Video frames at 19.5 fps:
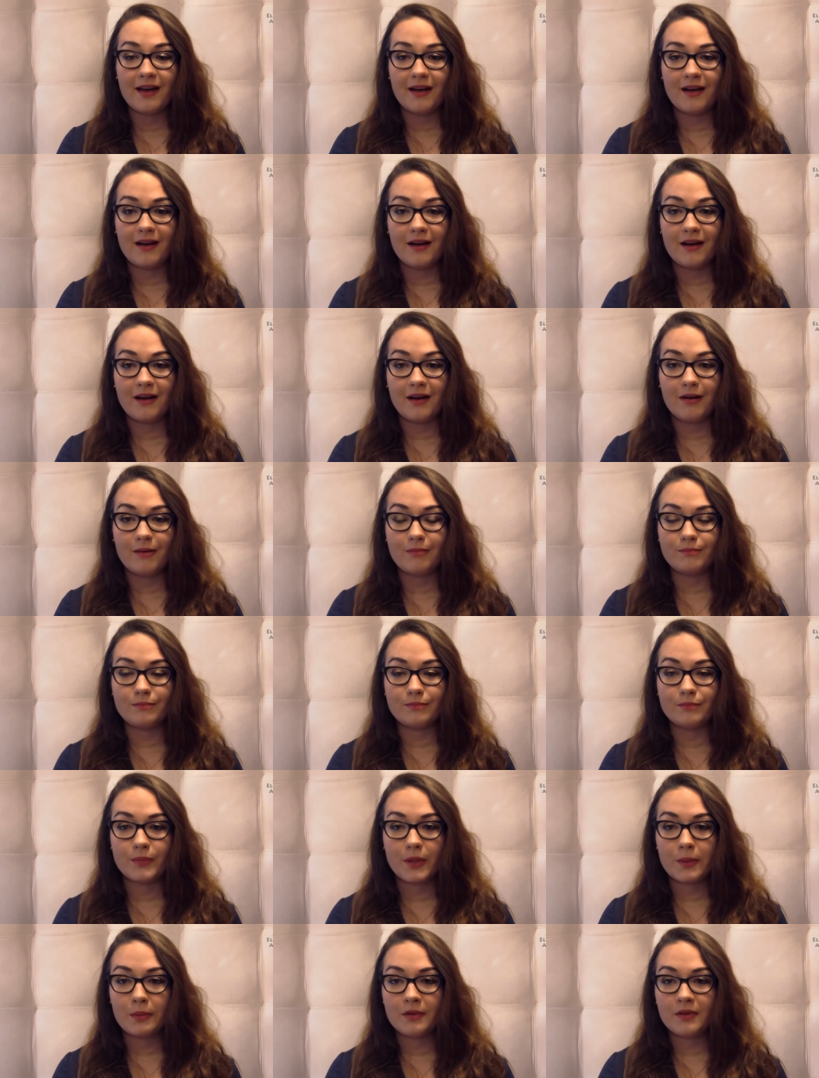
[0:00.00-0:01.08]
uh,
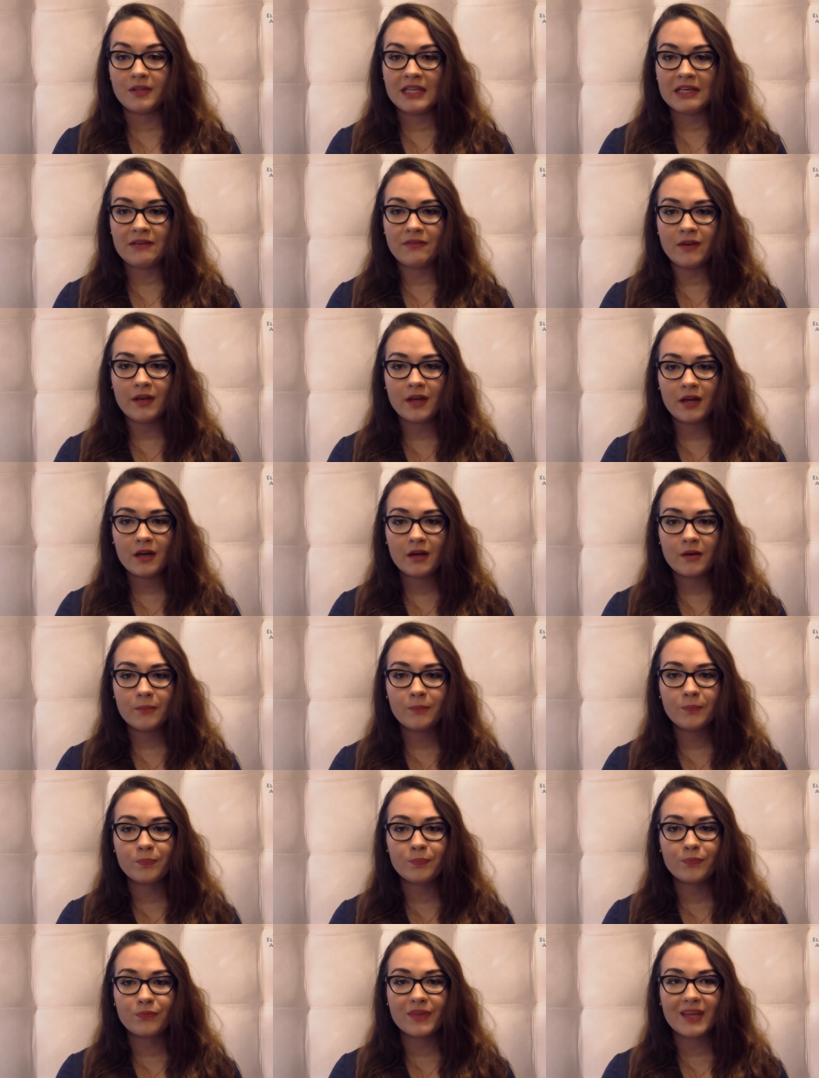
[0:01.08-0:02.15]
um, people live here.
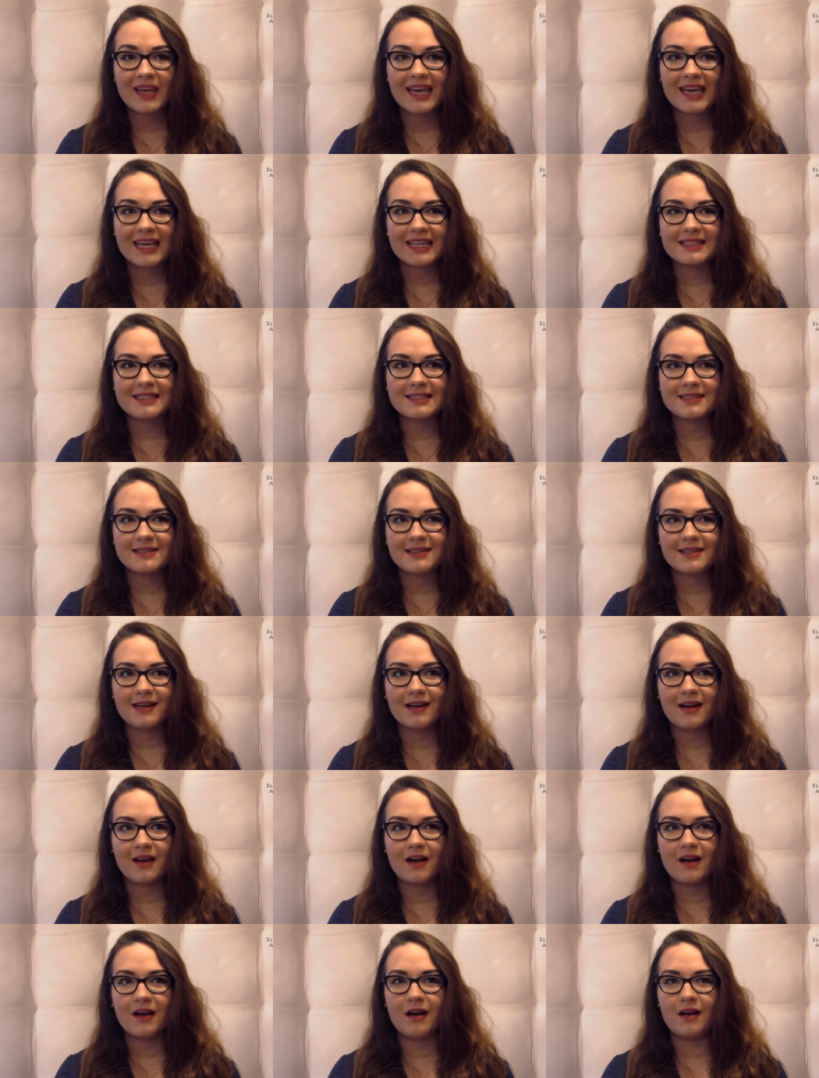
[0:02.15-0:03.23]
It's,
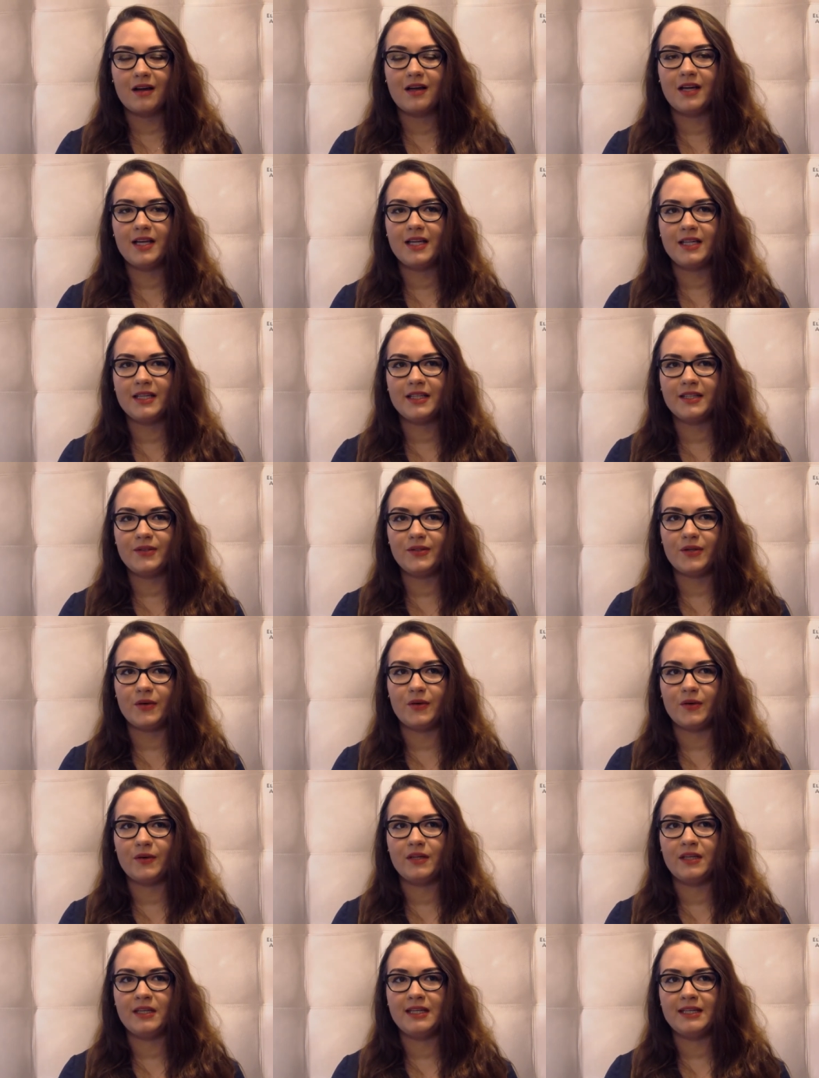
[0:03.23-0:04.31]
uh, you
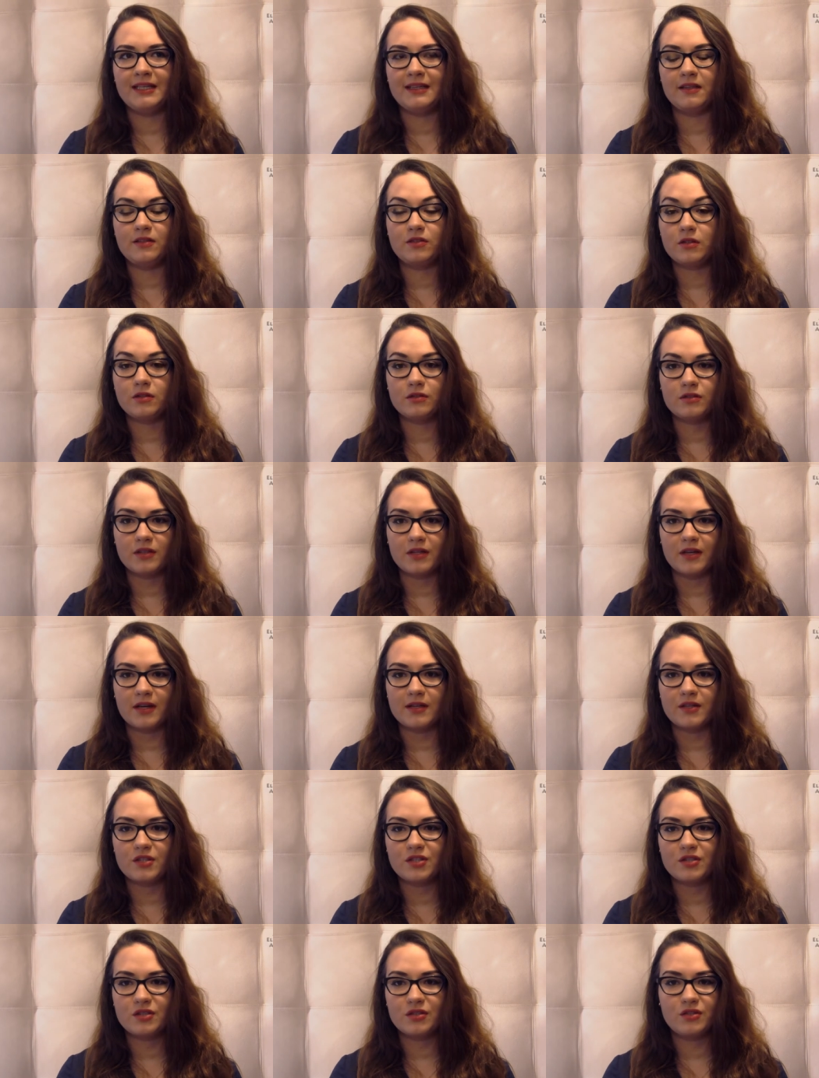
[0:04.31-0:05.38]
know, it's called
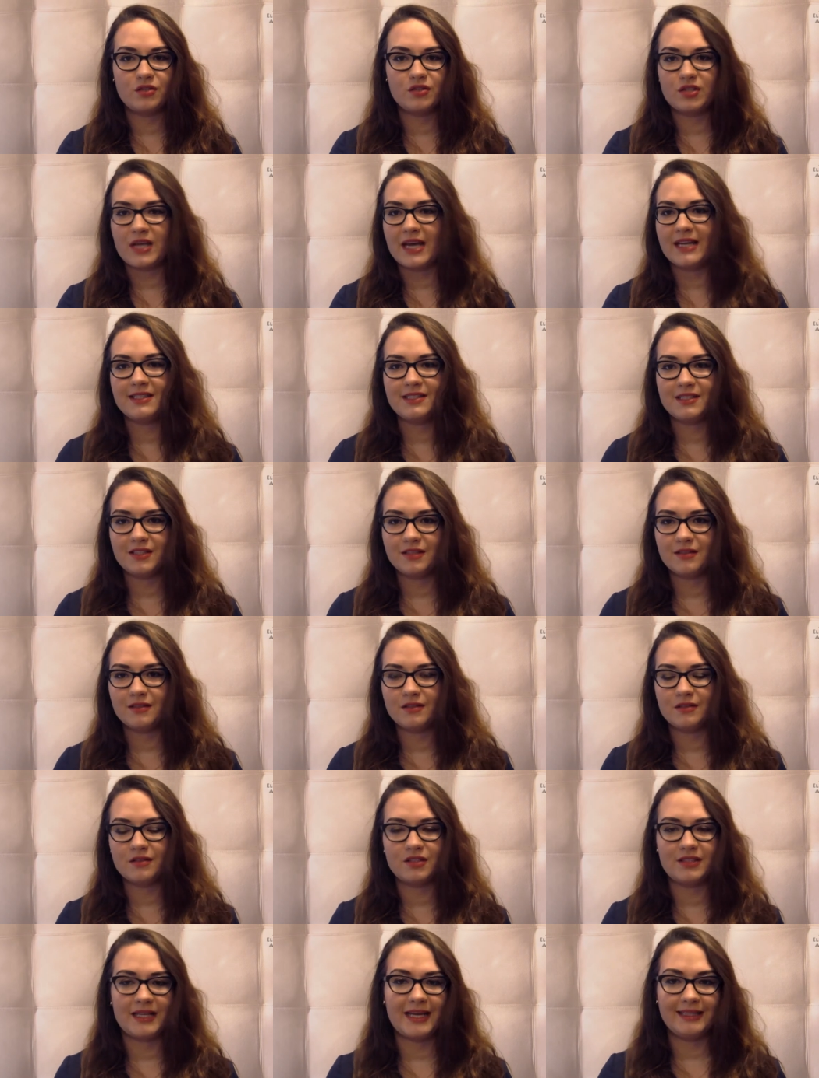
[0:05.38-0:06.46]
uh,
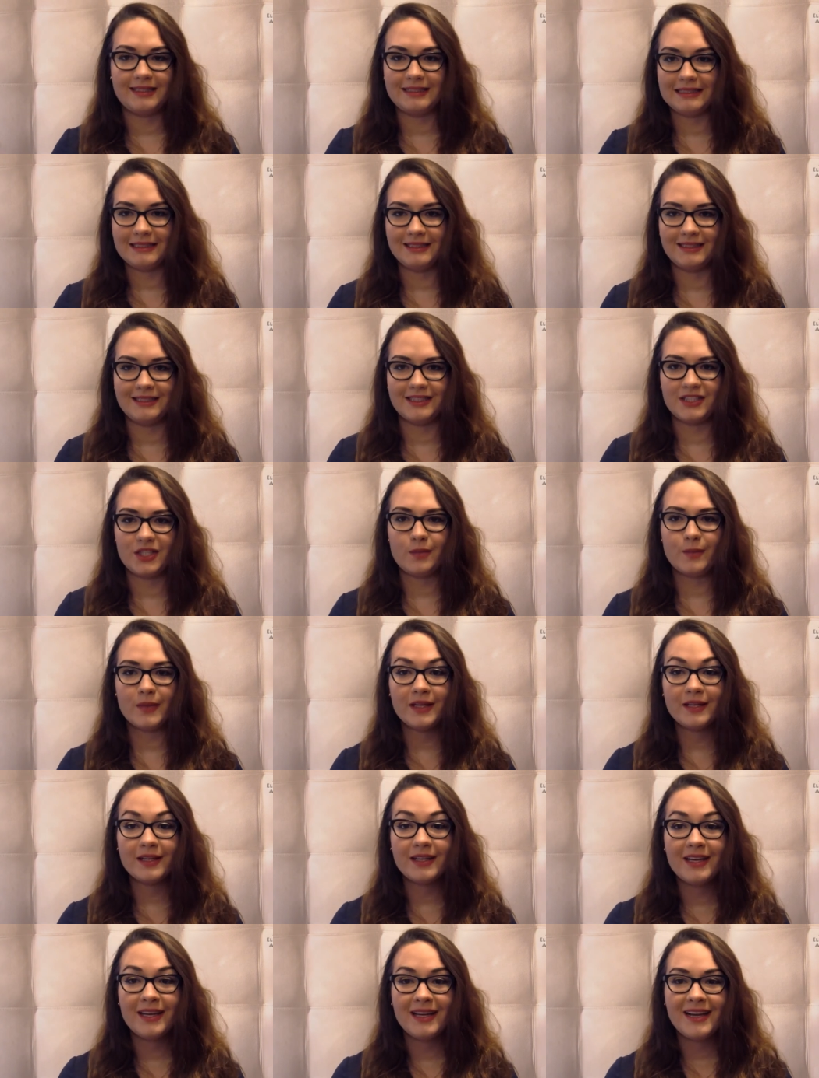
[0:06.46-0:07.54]
Szczecin, Stettin in German.